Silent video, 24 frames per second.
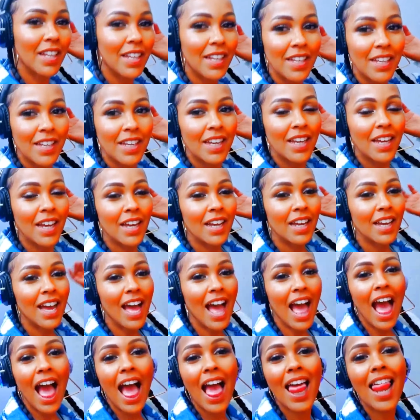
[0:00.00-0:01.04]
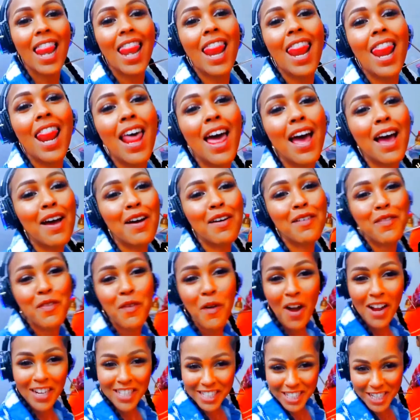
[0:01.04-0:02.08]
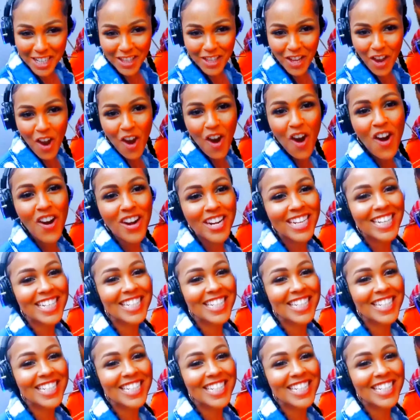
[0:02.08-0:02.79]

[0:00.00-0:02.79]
I love watching the